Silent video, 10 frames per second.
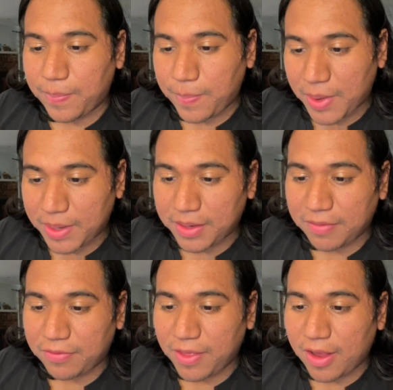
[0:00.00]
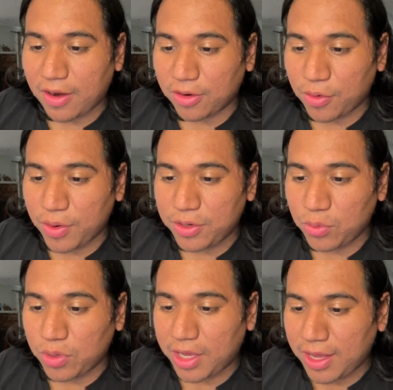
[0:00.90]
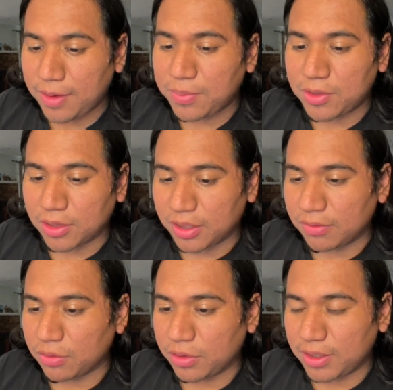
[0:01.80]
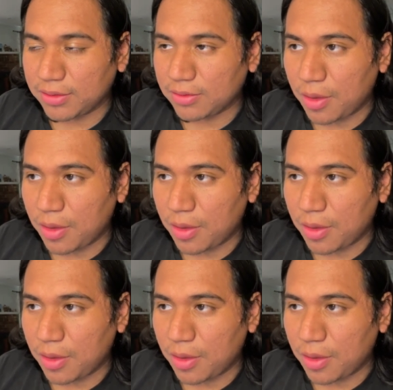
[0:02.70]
But if they are going to keep delivering